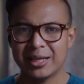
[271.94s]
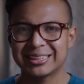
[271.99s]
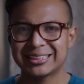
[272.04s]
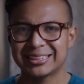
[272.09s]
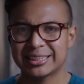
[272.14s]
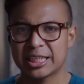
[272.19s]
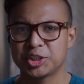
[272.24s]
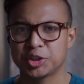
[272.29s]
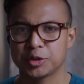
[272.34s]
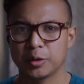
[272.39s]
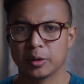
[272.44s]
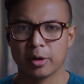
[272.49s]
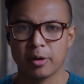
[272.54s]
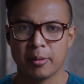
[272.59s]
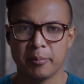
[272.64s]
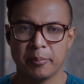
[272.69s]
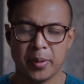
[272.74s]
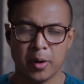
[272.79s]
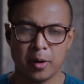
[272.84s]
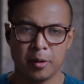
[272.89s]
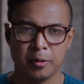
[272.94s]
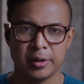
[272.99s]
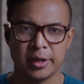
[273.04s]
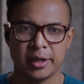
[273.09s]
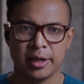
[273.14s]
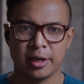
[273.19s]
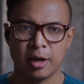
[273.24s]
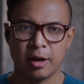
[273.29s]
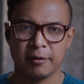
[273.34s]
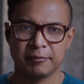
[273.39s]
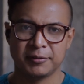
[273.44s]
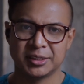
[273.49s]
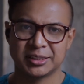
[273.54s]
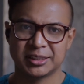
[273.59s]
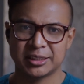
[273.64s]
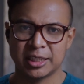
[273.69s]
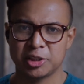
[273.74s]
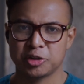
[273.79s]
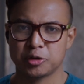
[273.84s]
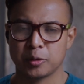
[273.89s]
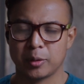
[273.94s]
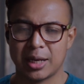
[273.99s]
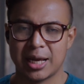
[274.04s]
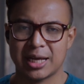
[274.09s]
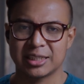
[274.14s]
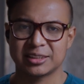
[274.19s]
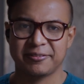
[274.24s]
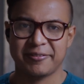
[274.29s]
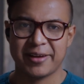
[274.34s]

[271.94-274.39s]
essential component of decentralized